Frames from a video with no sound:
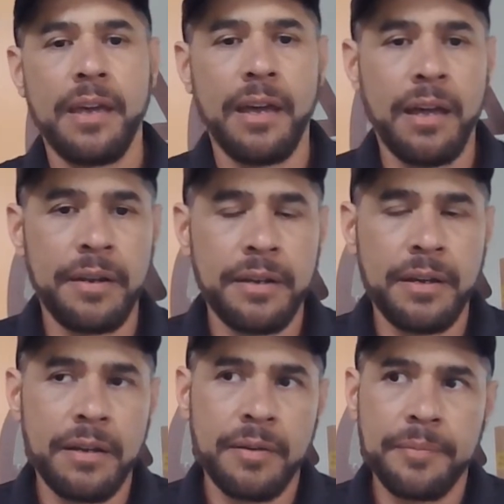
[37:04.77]
And
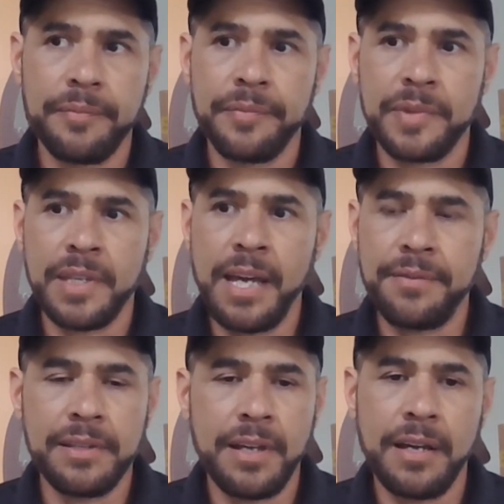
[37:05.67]
they have
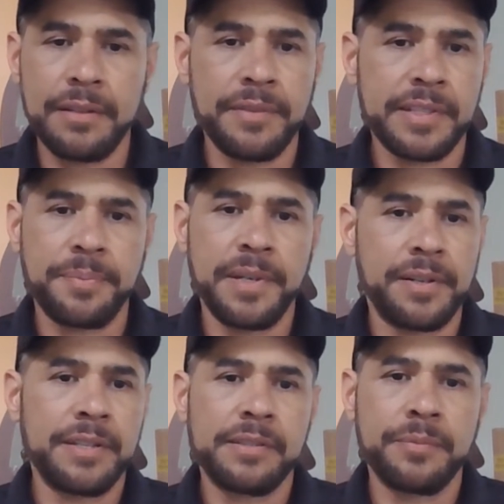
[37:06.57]
a lot of
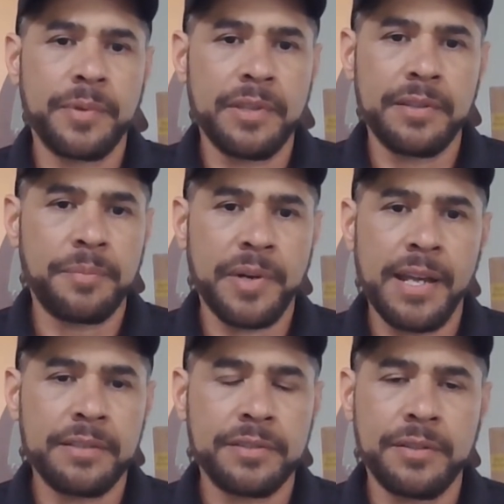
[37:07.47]
experience with other
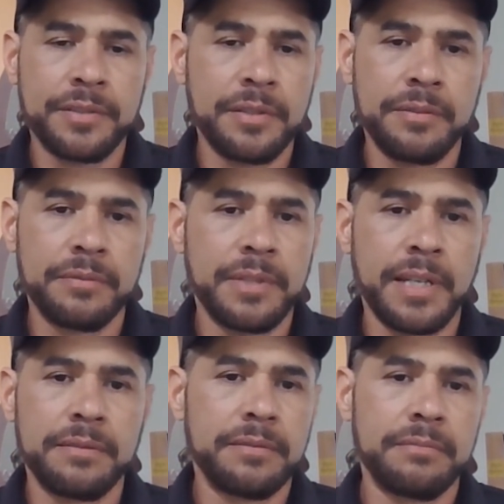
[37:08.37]
brands also
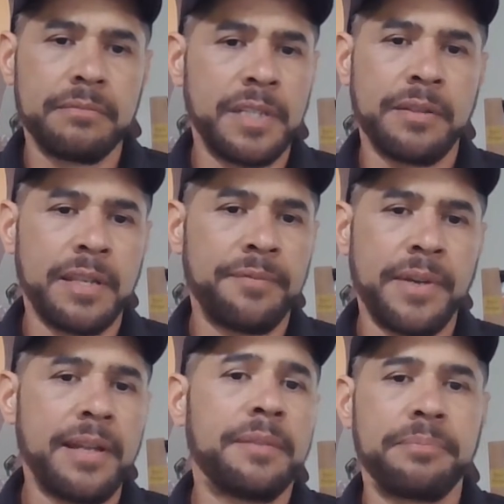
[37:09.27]
that, they've
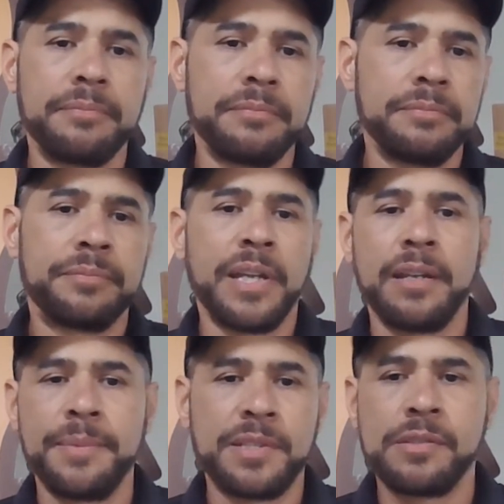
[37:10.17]
helped bring
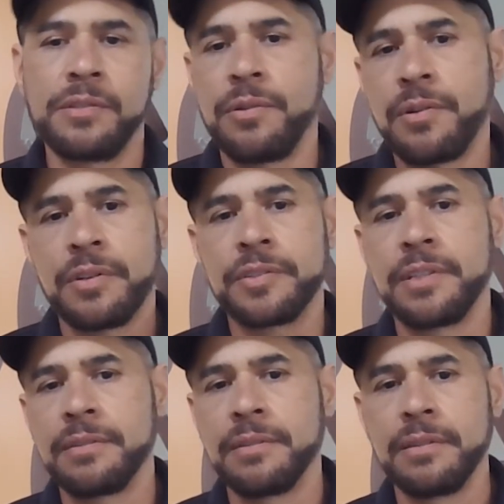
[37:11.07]
them to stores
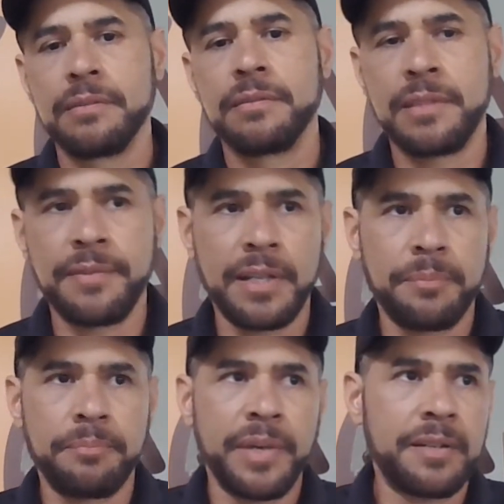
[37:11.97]
and
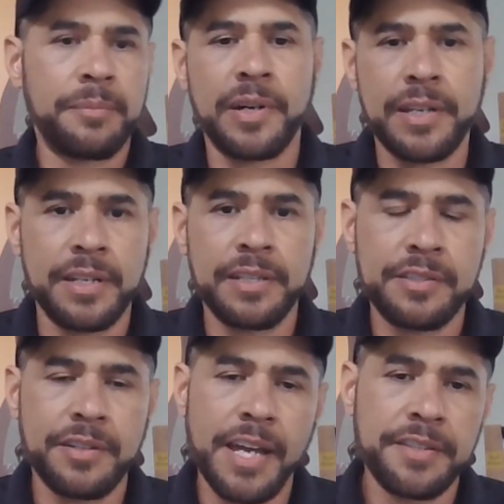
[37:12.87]
develop better marketing
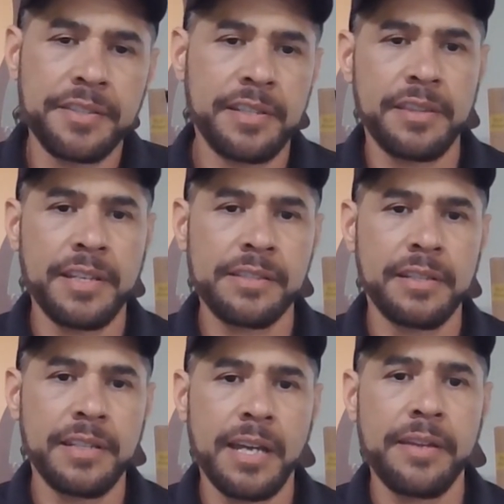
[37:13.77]
strategies and things
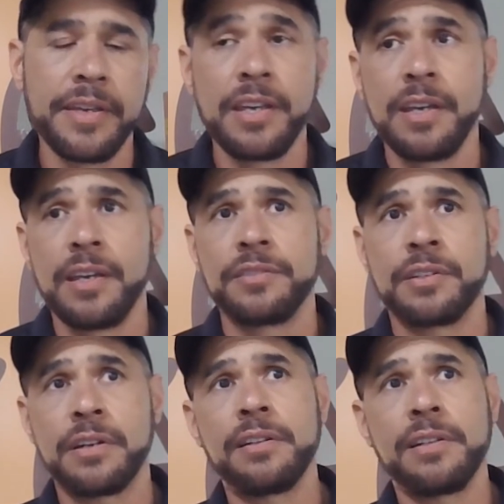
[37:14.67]
like that. So
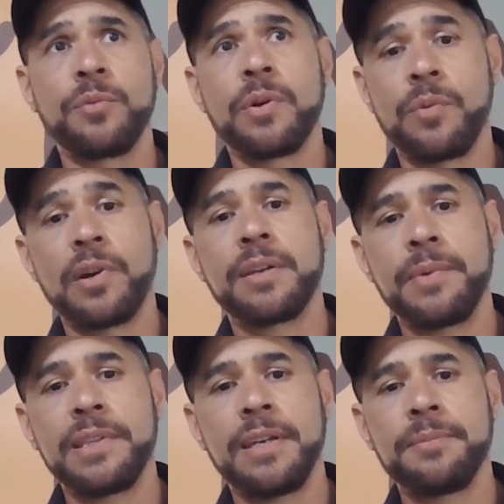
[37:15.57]
currently we're working
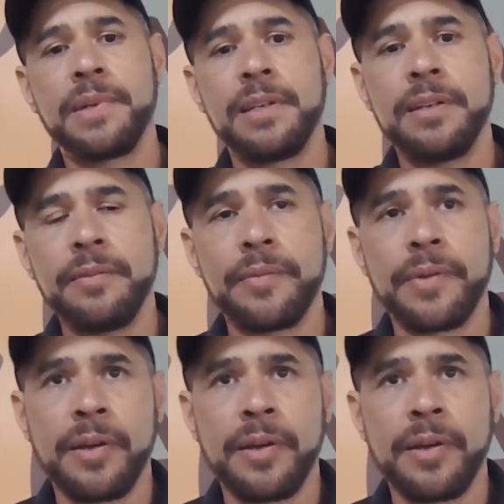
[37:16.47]
with them right now.